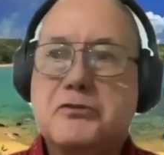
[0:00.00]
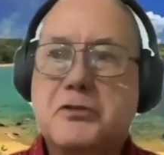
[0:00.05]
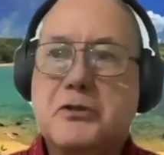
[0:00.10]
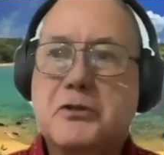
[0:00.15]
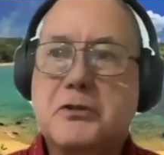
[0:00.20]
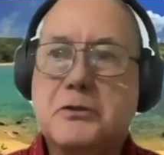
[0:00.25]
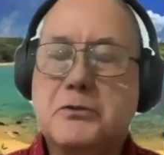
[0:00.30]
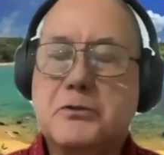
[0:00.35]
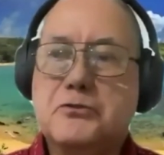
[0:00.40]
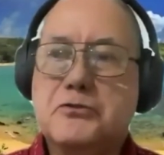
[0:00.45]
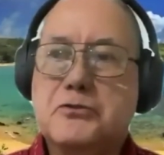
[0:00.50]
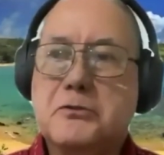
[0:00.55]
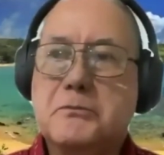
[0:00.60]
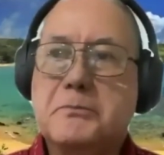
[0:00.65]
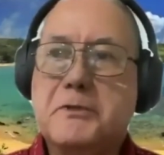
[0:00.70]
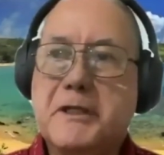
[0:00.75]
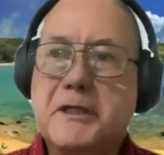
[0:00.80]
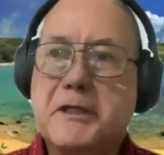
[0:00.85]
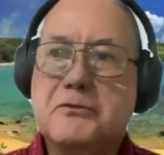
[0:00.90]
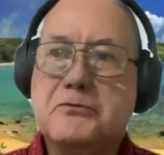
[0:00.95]
who should
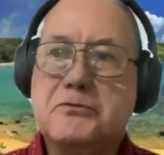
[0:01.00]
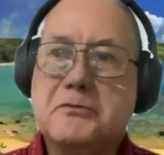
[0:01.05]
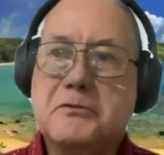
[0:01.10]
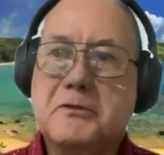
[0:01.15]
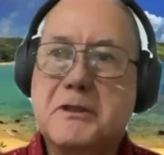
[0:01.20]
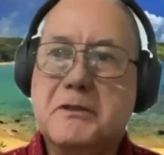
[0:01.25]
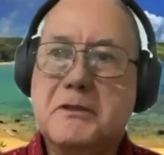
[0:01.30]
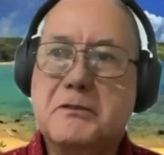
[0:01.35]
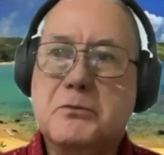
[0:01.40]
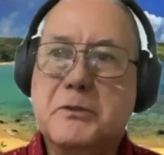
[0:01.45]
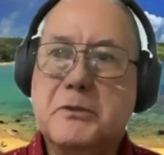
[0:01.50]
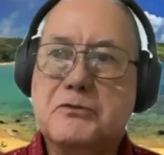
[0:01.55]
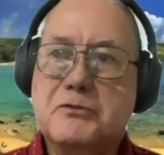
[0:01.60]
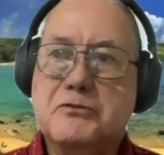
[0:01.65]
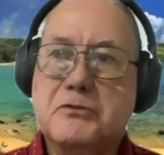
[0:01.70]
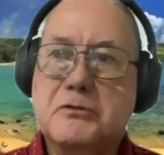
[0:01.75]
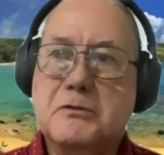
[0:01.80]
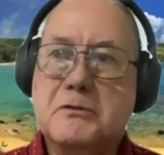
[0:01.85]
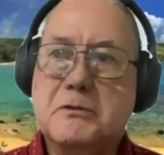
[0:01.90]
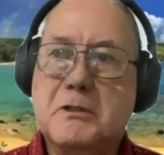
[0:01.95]
be answering that
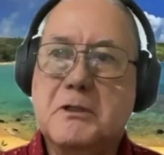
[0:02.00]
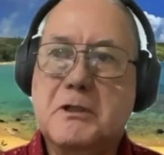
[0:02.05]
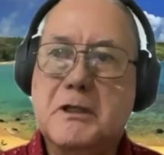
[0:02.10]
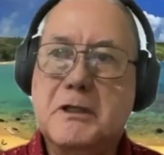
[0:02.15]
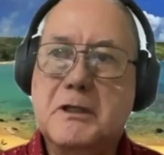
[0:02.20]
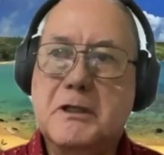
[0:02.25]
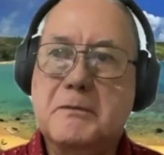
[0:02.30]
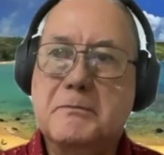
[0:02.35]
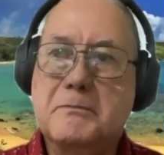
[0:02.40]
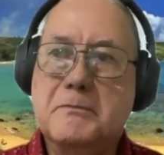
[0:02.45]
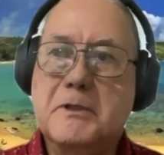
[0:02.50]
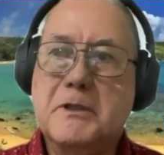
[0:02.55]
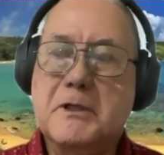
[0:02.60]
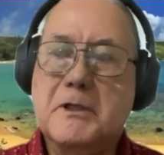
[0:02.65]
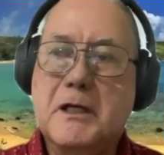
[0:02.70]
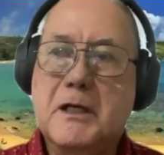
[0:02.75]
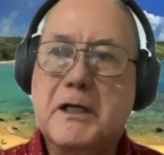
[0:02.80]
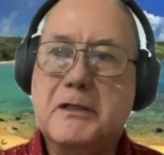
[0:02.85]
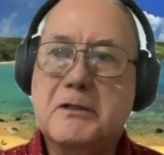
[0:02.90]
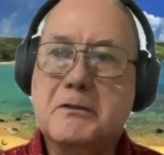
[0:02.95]
question.
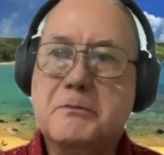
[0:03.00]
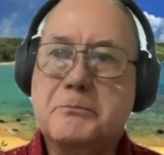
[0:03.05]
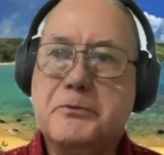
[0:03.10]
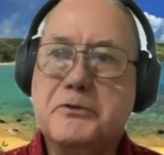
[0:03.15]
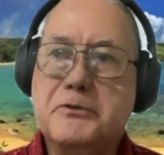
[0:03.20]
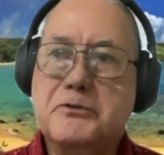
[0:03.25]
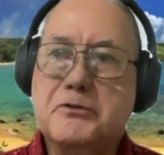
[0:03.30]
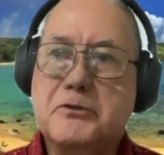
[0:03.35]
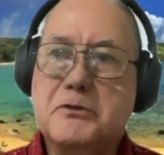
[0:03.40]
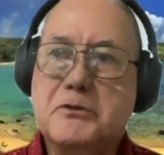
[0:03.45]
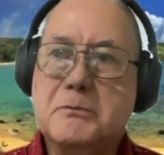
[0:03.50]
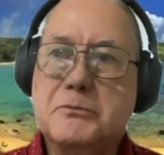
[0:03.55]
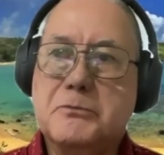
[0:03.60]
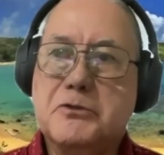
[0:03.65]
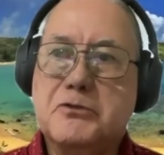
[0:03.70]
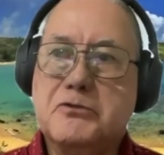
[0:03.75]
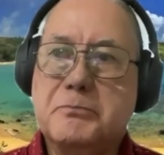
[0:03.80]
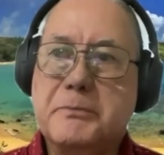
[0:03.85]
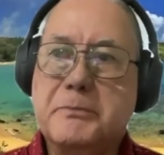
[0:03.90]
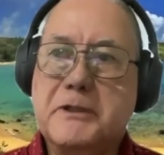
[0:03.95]
I don't presume
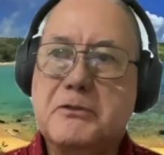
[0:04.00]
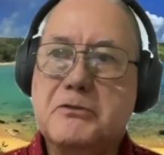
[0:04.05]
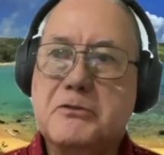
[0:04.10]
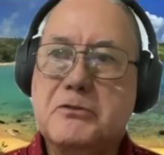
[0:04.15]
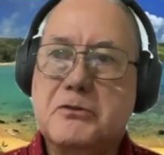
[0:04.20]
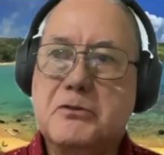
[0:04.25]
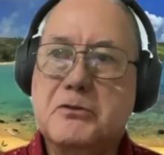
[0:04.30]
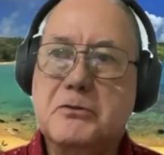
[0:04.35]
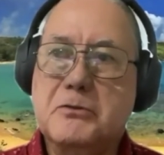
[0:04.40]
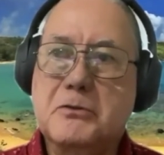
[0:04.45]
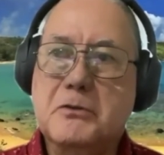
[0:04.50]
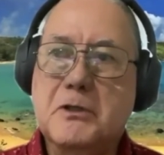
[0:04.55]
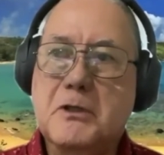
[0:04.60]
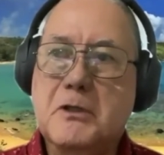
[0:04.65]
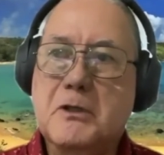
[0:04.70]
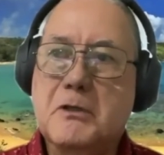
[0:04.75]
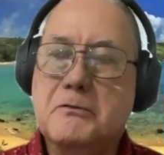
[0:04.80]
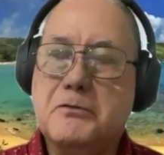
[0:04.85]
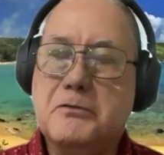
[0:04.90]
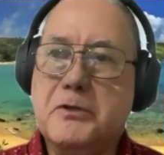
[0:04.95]
to speak
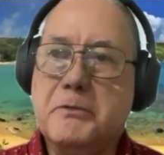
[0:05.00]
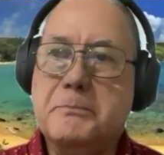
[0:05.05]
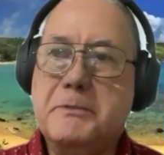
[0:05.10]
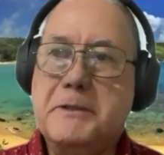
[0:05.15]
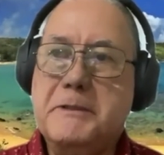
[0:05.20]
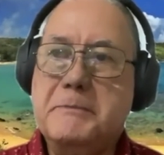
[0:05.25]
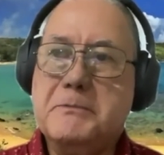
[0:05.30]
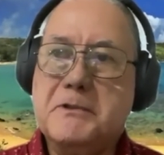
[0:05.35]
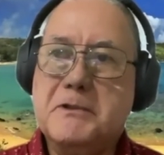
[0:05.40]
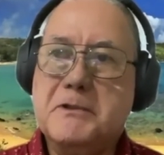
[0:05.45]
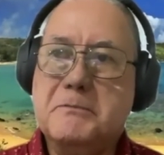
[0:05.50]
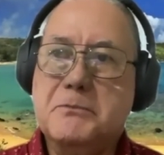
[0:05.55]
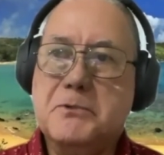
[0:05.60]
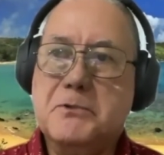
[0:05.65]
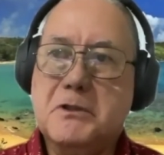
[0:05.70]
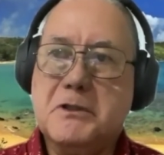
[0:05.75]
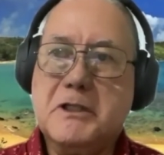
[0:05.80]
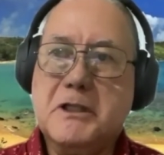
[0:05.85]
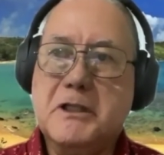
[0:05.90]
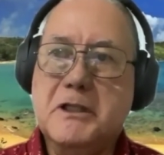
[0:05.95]
for the people of
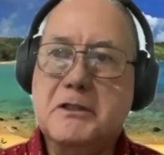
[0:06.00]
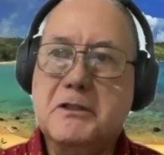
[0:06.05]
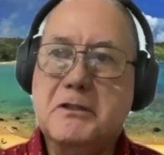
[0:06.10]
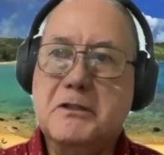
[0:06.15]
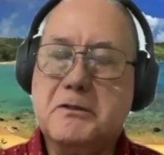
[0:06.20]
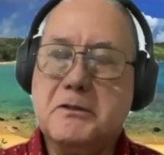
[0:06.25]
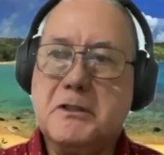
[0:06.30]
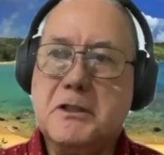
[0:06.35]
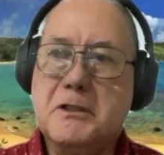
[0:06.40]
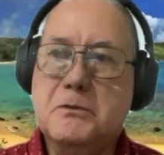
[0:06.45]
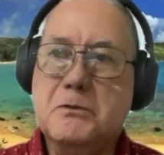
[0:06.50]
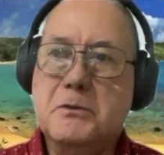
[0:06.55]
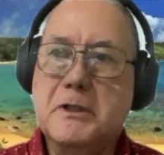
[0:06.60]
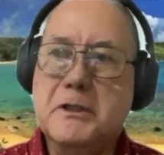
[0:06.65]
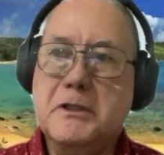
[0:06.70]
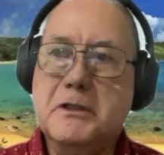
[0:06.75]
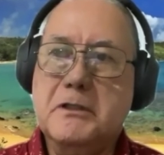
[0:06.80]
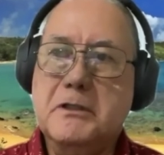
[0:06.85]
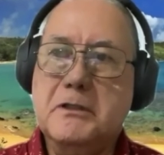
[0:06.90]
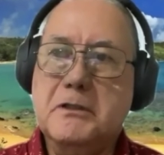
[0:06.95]
Molokai or
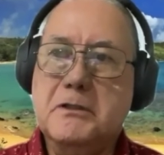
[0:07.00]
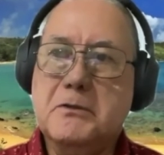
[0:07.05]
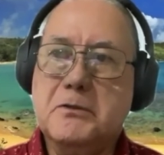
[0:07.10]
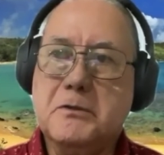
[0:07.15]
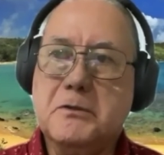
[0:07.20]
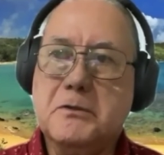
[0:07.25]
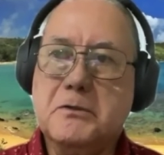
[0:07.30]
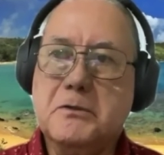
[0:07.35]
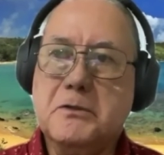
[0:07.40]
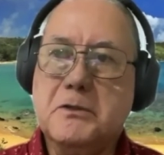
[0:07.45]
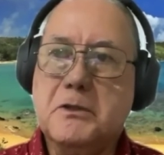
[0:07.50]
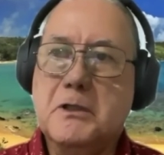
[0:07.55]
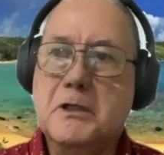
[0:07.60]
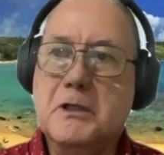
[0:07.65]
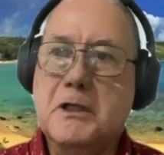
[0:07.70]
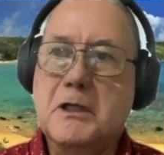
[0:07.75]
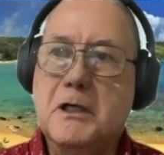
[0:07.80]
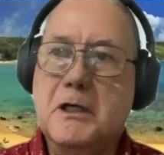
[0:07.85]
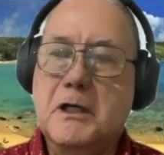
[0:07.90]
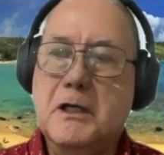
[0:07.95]
Kauai or
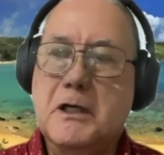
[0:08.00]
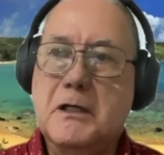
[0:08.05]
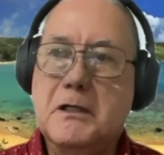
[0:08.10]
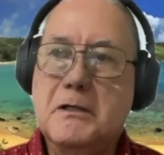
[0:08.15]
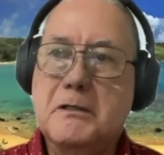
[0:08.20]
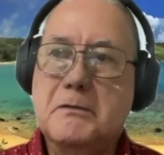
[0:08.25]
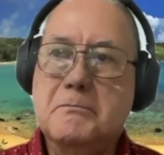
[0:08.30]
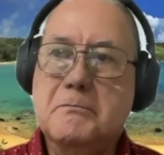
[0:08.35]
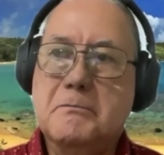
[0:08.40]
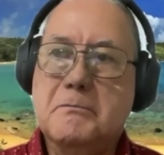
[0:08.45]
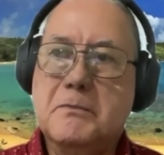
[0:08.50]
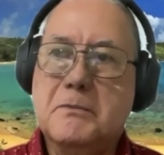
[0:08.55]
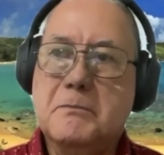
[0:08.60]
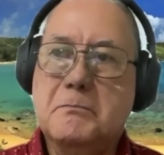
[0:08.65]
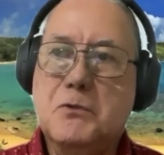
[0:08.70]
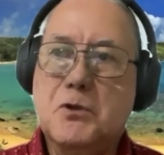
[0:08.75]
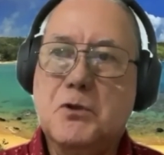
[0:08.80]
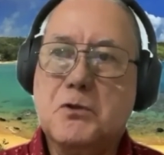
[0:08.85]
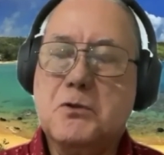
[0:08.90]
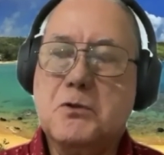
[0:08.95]

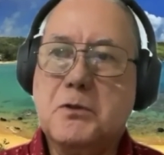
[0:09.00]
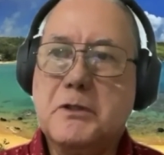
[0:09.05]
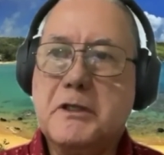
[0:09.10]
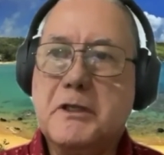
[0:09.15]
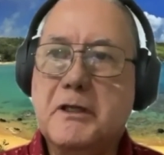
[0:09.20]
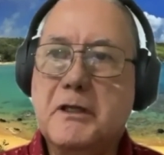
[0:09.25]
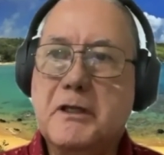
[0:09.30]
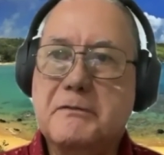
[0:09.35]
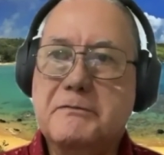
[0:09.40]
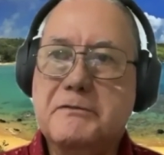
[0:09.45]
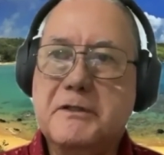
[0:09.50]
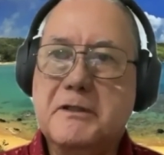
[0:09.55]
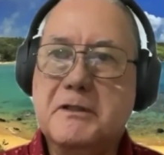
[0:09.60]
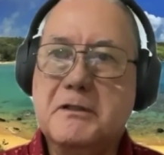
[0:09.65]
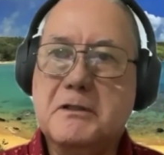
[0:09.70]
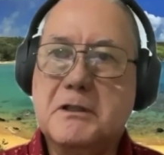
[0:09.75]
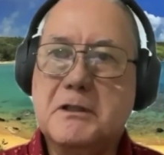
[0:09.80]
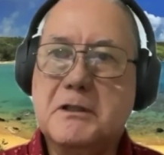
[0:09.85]
Moko Keawe.